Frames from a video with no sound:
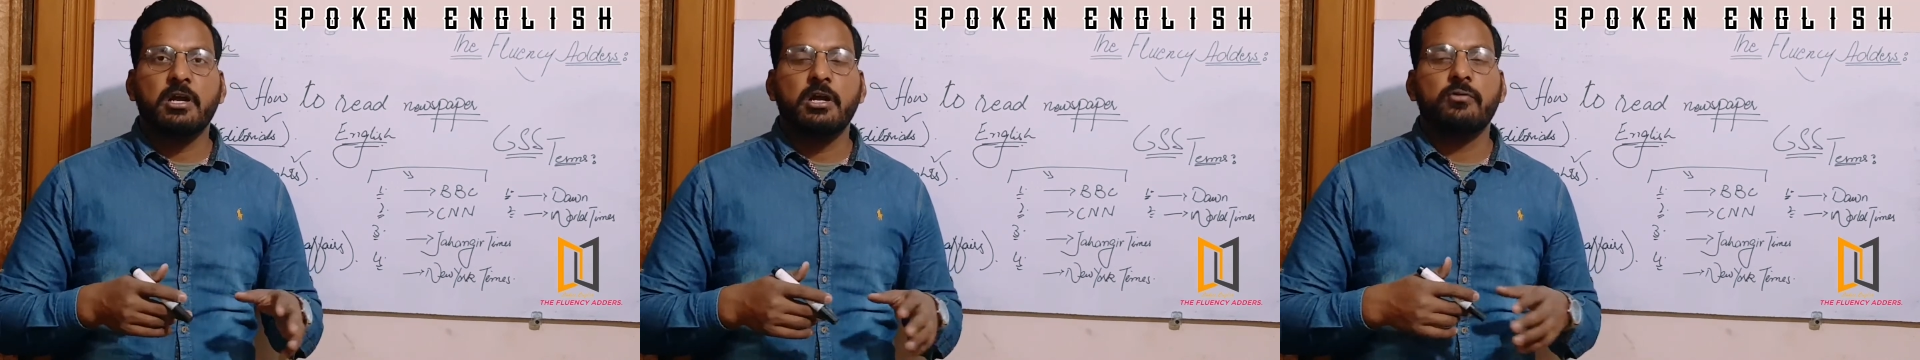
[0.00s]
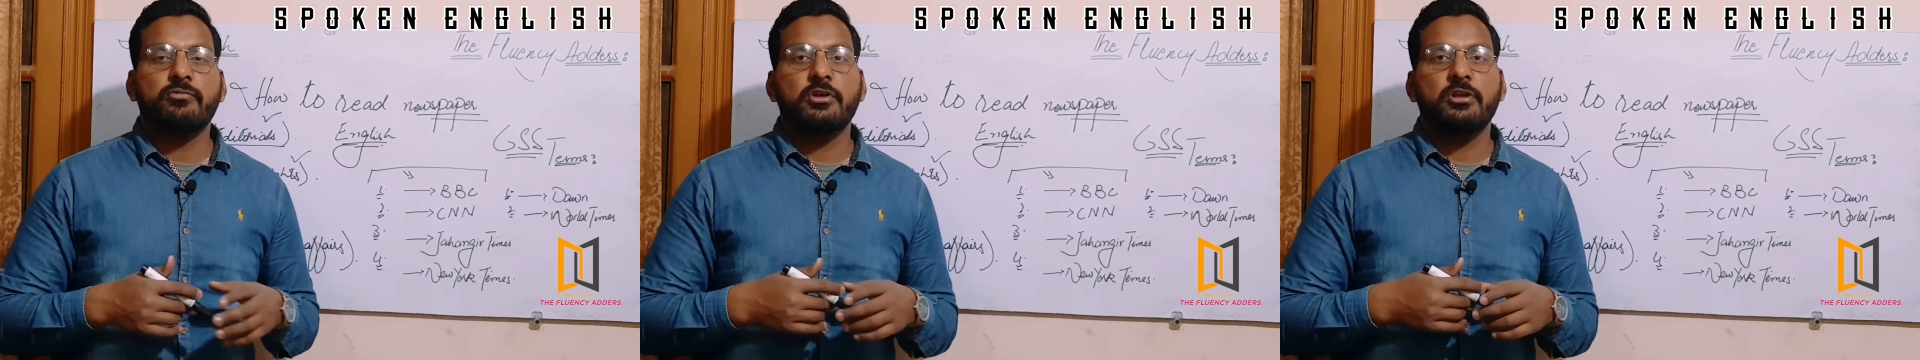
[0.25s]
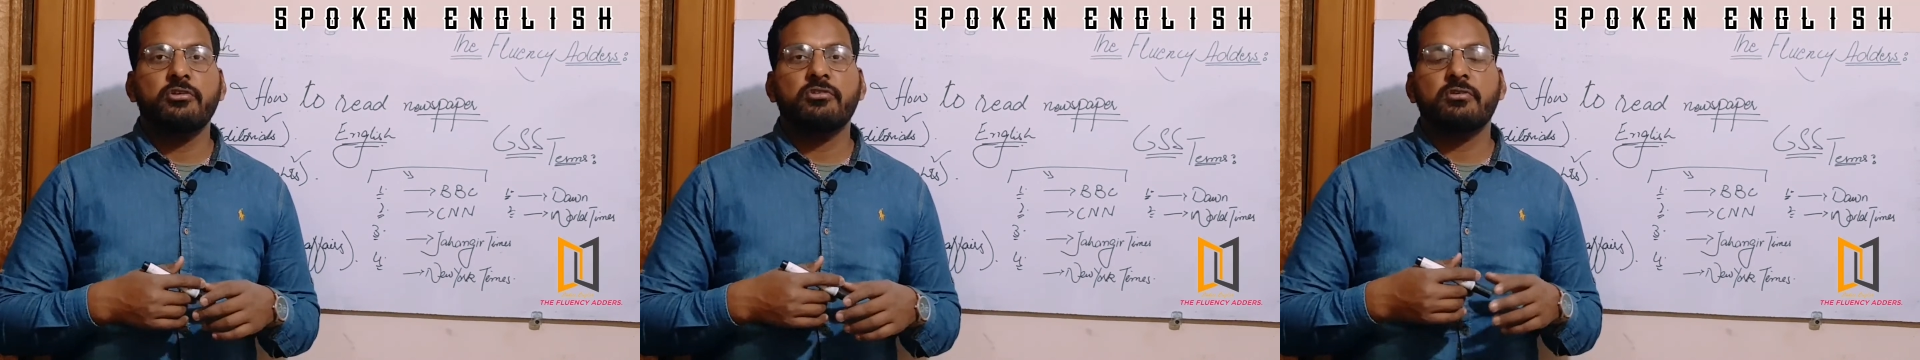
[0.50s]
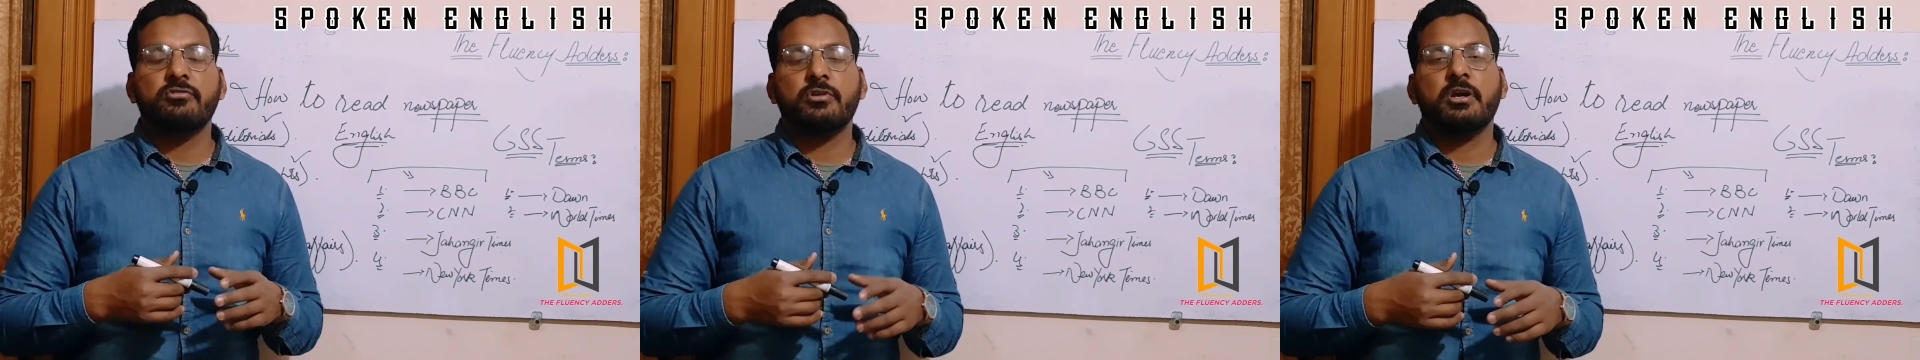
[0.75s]
kind of stages
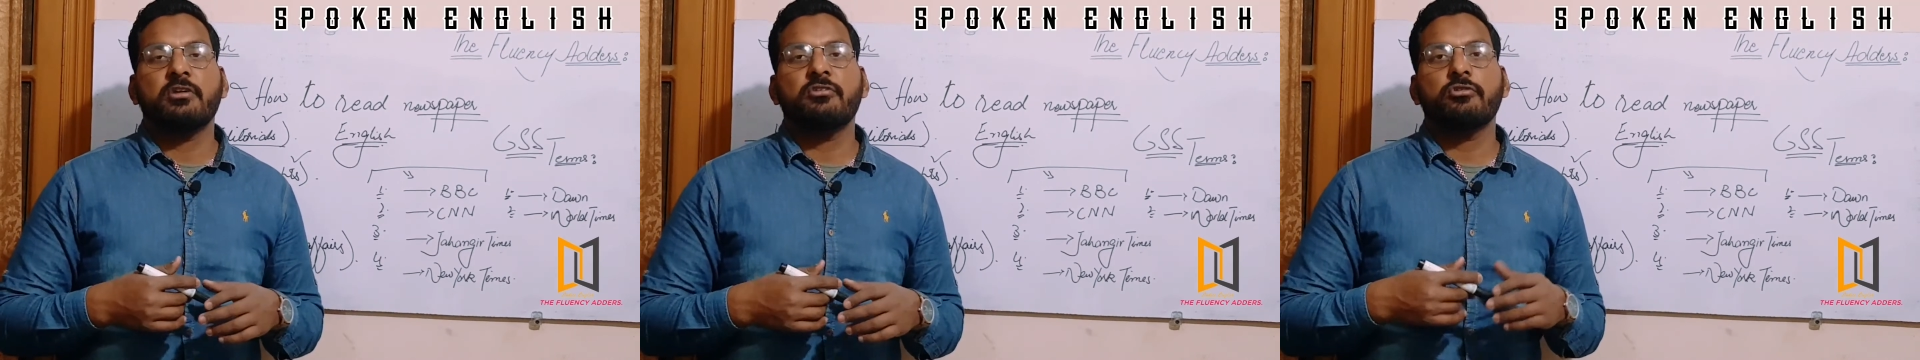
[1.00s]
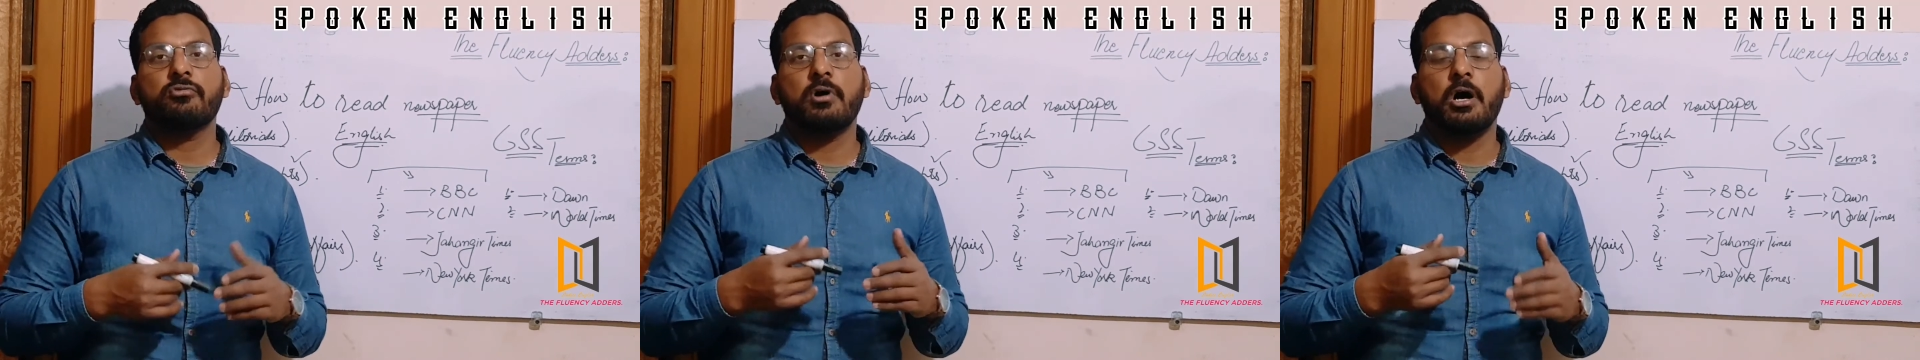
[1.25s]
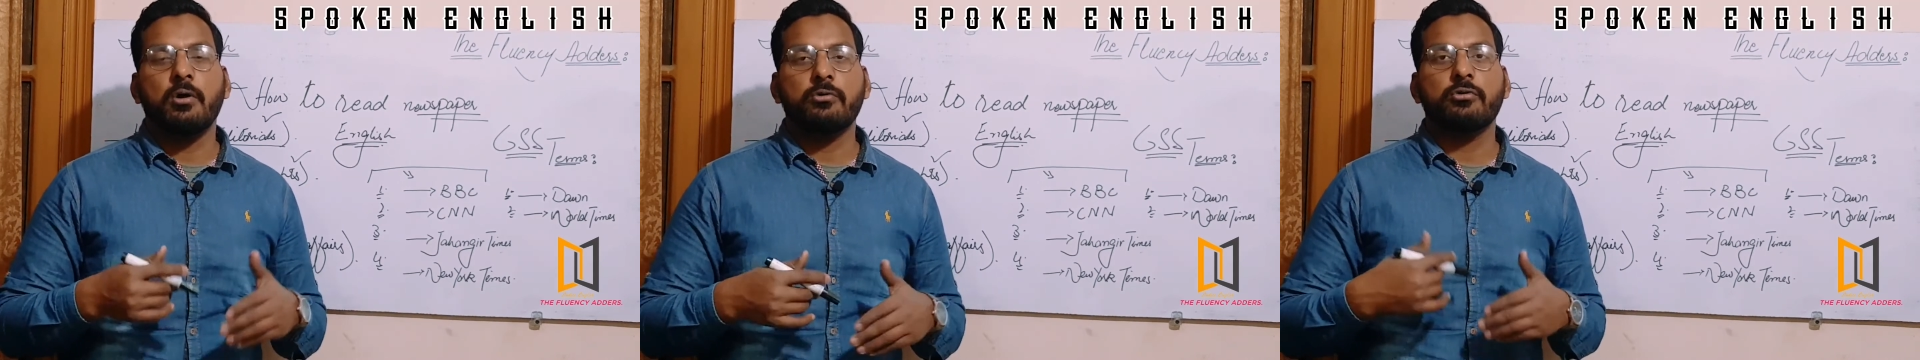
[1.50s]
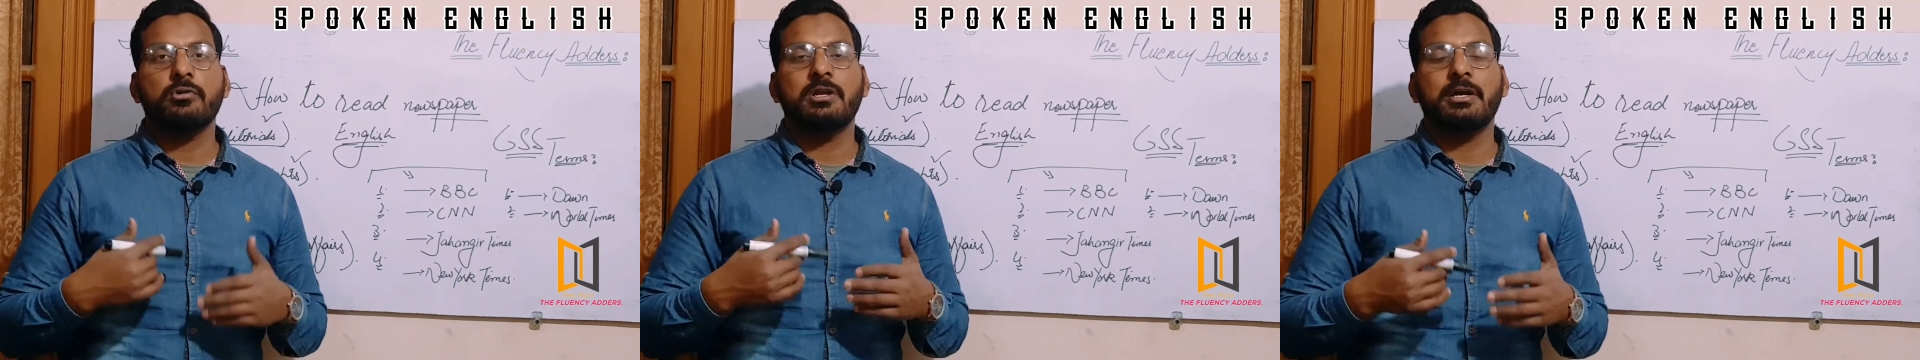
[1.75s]
and strategies how
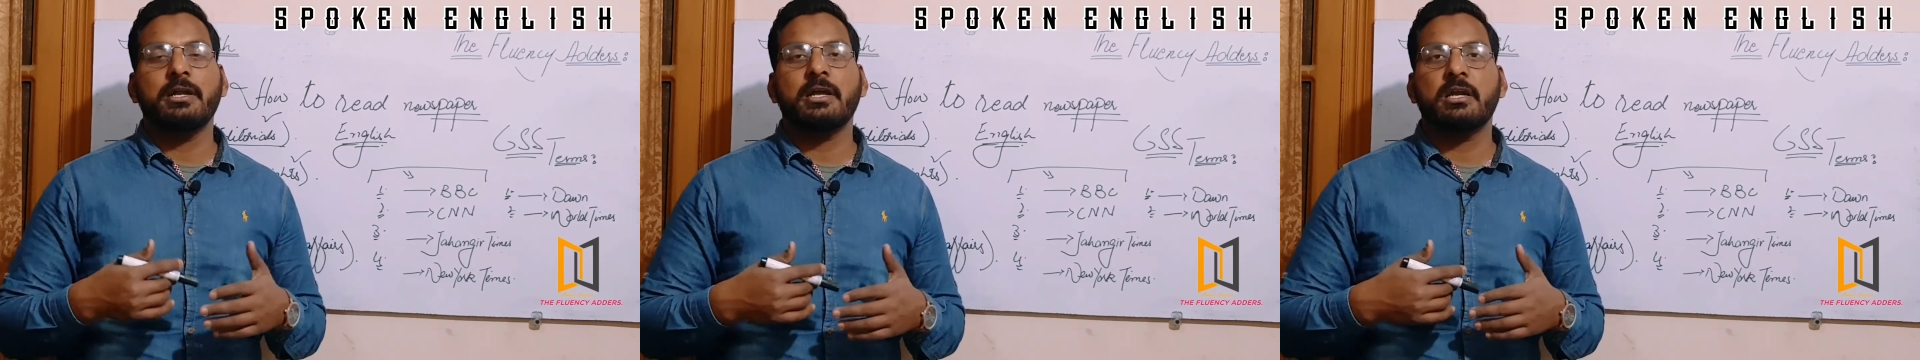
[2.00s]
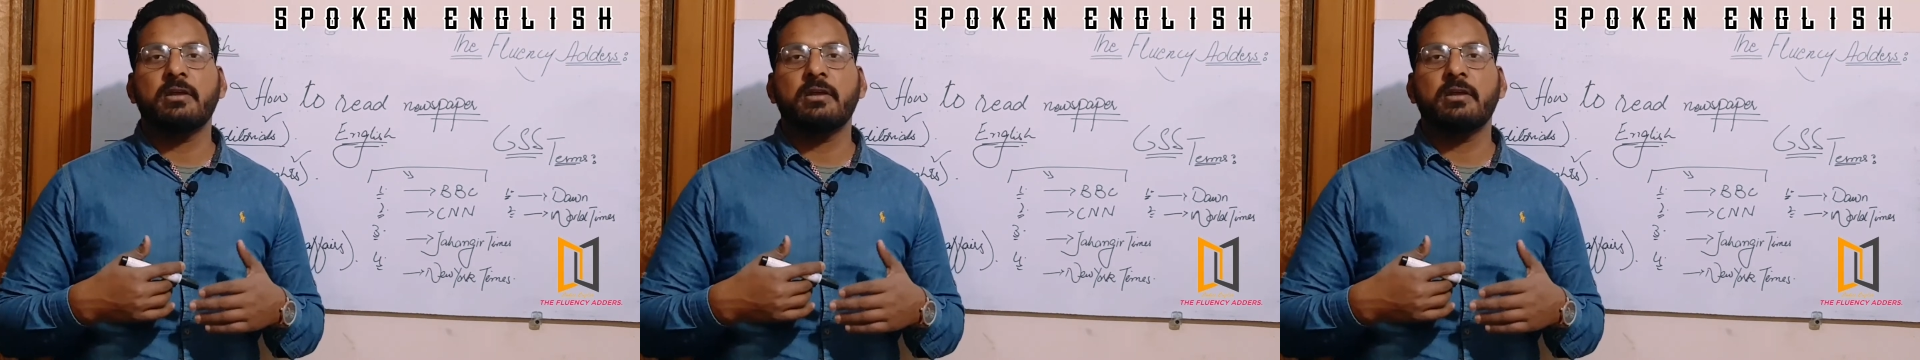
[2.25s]
to learning